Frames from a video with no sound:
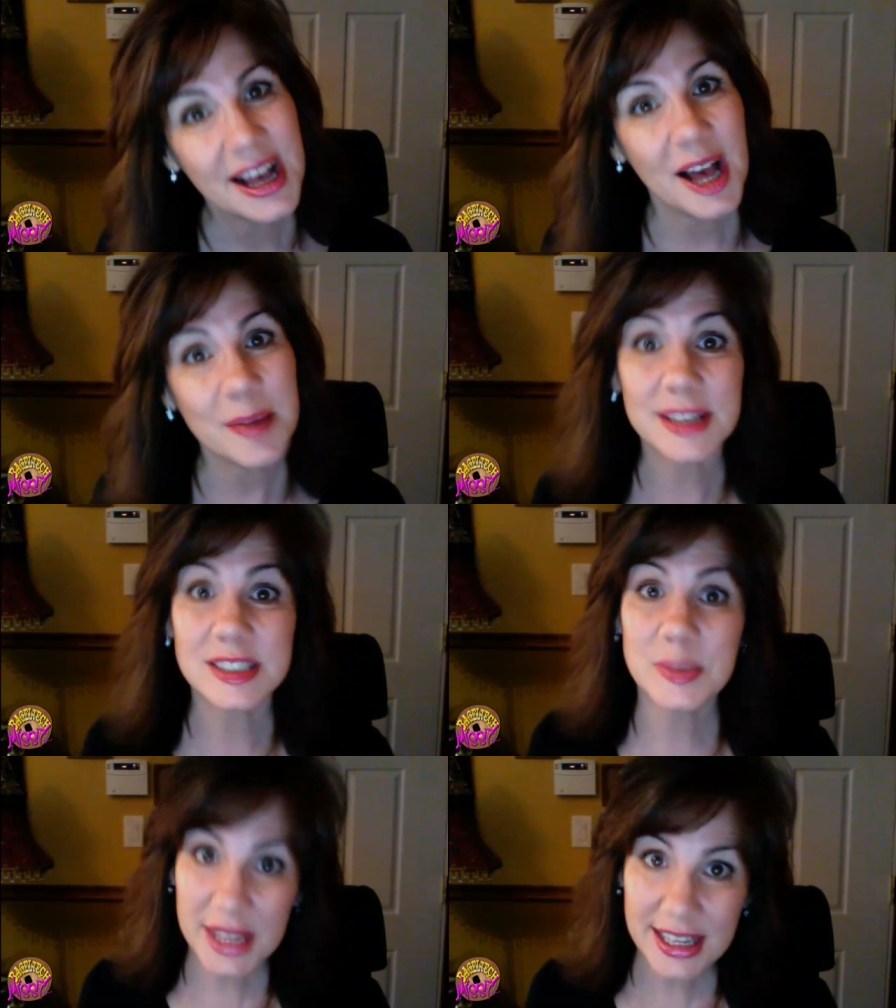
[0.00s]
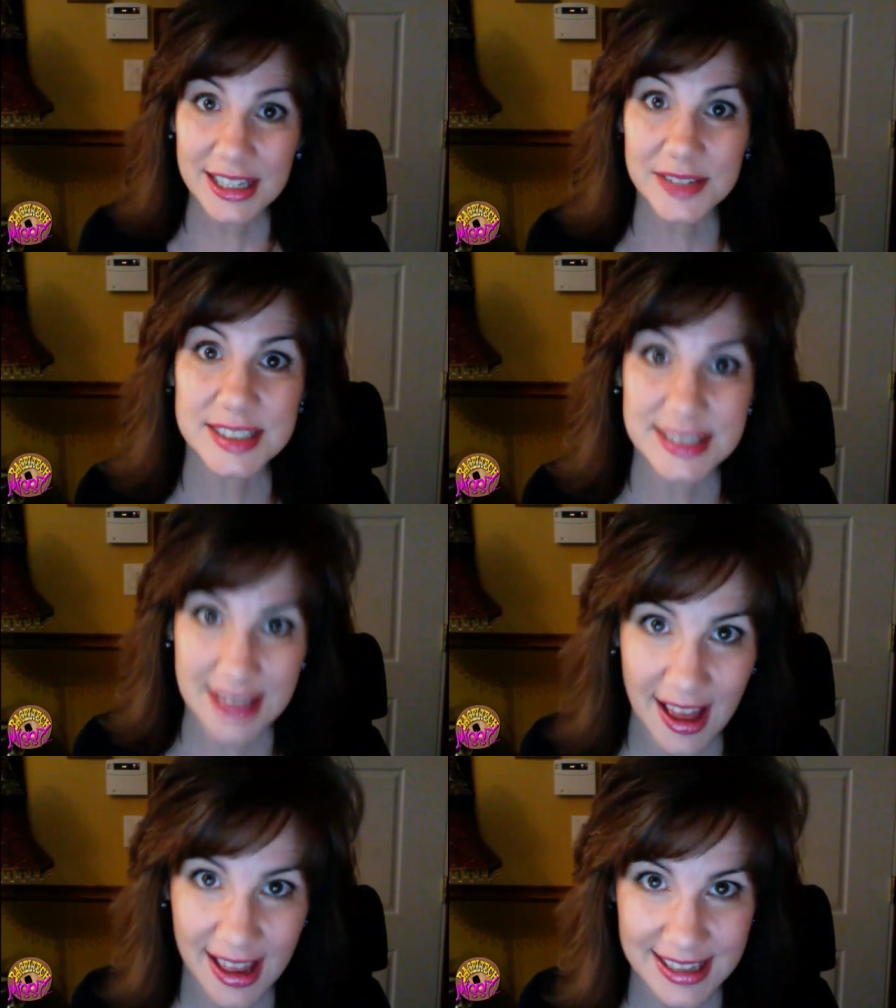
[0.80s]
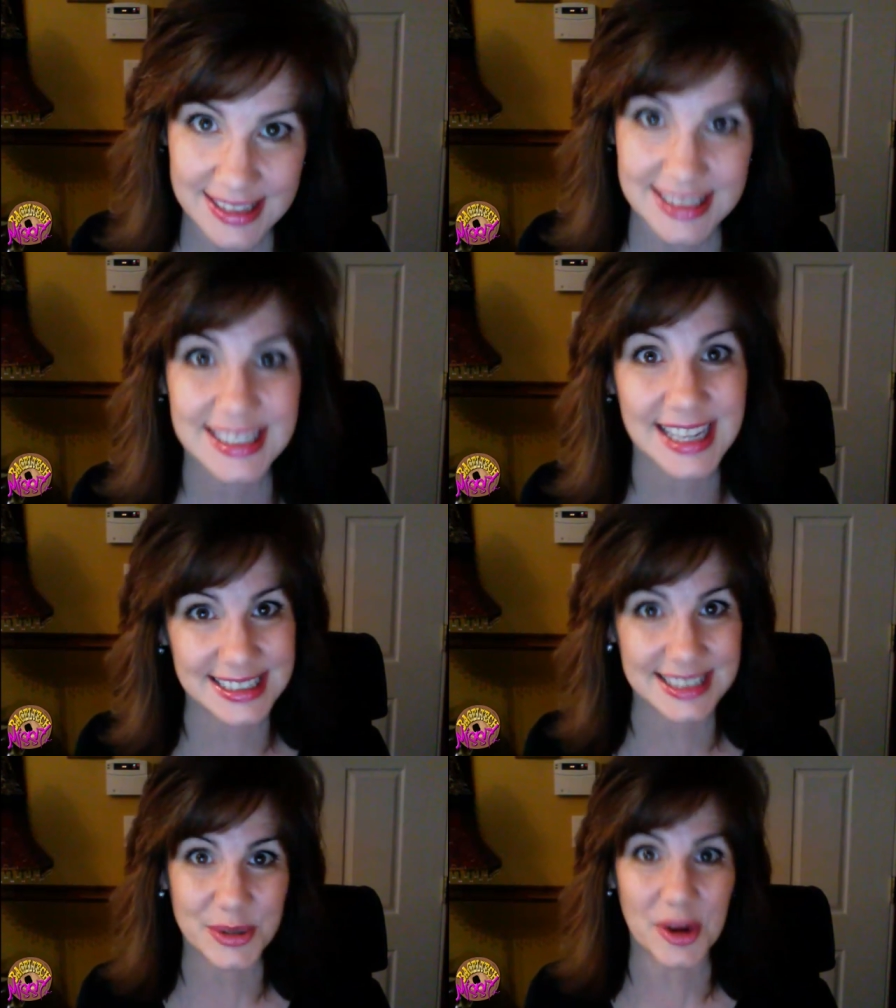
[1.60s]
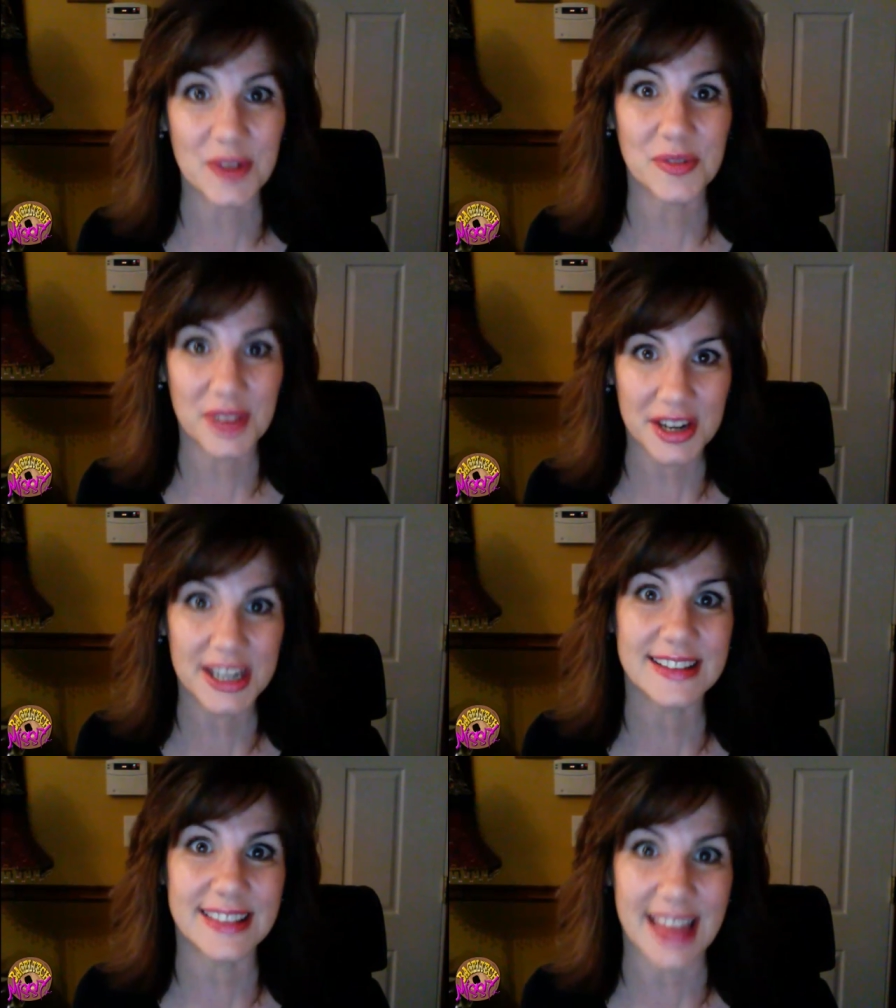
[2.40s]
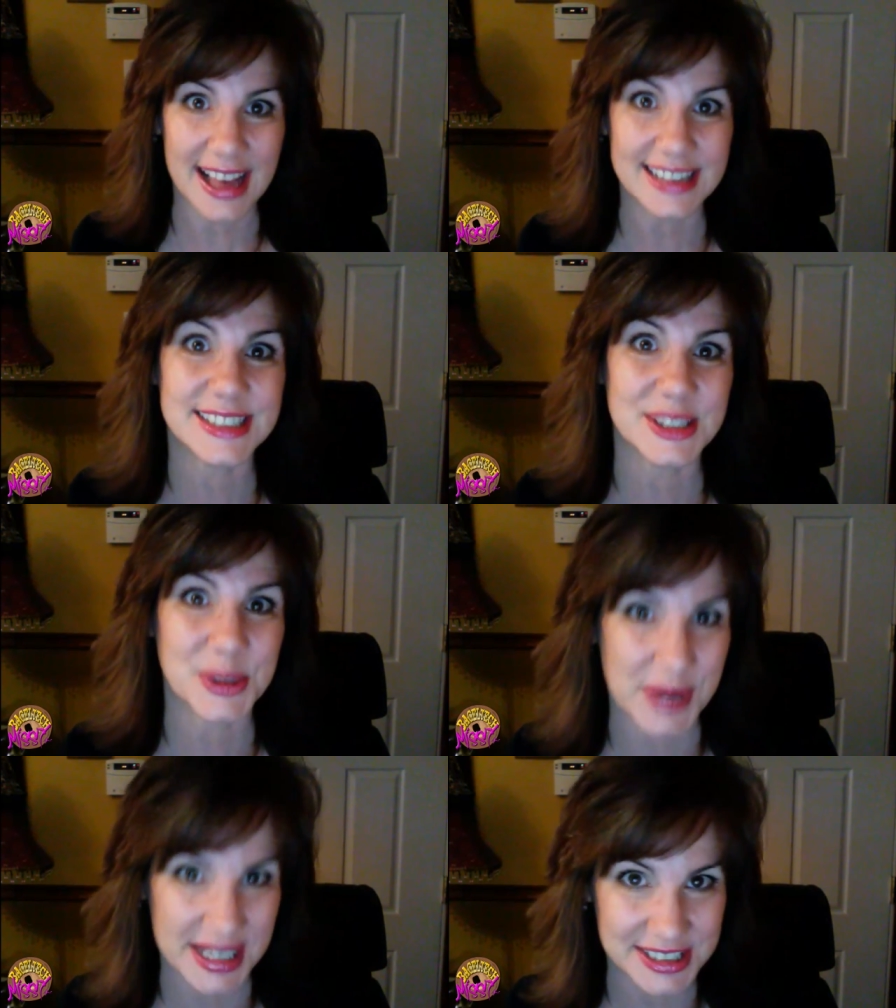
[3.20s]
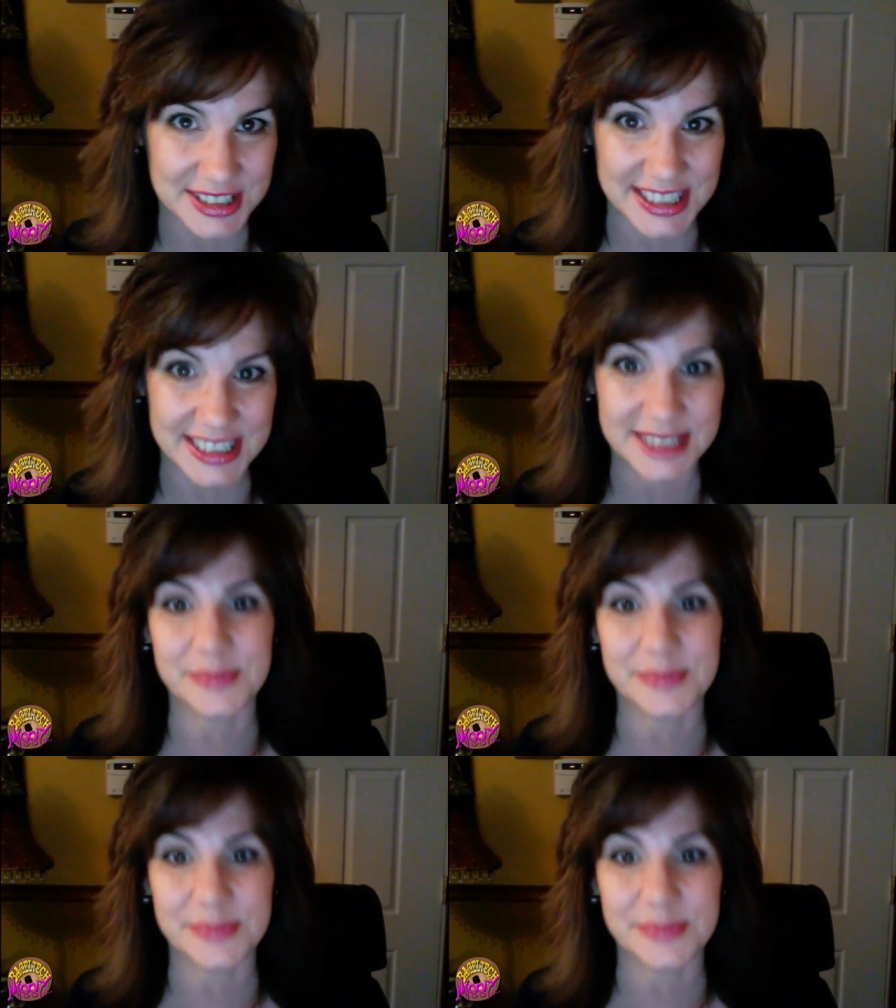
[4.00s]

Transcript: Um, now, speaking of size, it takes us to our very last question,